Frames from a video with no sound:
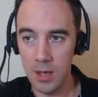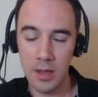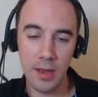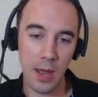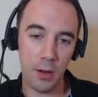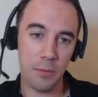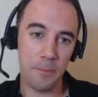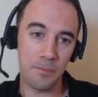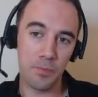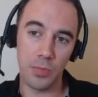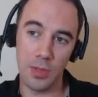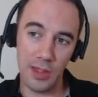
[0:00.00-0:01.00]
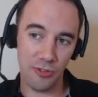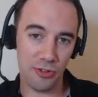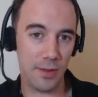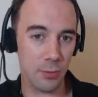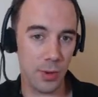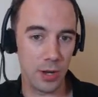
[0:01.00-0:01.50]
Now, let's just
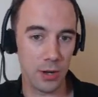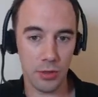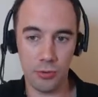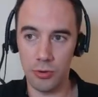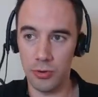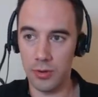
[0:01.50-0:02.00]
have a quick look through.